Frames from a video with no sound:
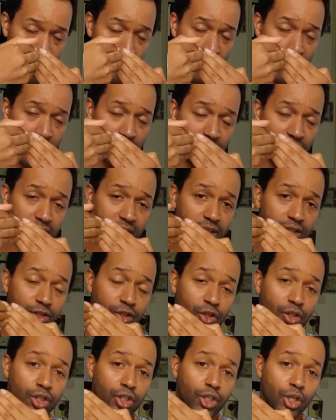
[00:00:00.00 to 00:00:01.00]
And then he's
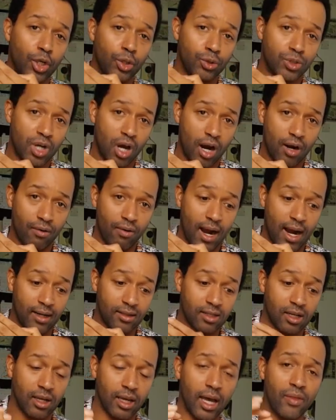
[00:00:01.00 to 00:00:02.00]
going to go
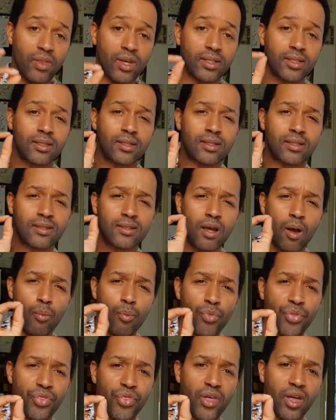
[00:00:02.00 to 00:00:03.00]
direct. And there's
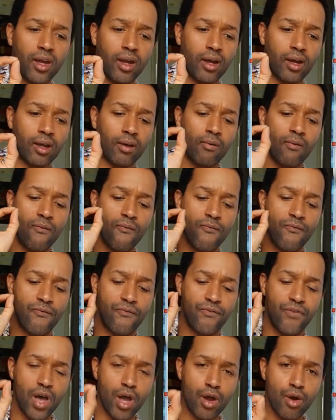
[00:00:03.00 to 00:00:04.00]
something
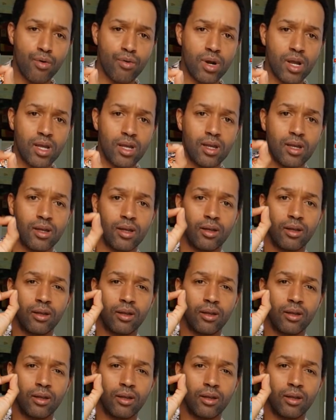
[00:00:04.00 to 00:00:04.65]
very